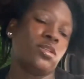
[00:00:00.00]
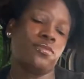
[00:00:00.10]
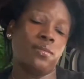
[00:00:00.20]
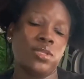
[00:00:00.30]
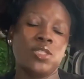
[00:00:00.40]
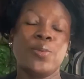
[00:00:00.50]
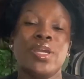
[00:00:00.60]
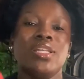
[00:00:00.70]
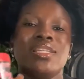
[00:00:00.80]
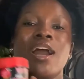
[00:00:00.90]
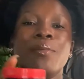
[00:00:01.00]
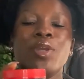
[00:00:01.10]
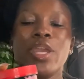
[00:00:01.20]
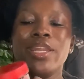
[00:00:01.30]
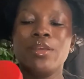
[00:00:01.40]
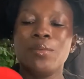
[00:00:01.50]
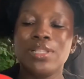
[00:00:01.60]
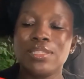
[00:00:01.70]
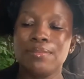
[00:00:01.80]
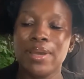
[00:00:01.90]
from this point, I'll be going in
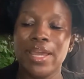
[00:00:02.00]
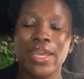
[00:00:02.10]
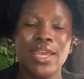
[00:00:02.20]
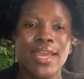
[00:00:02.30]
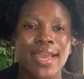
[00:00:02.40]
with my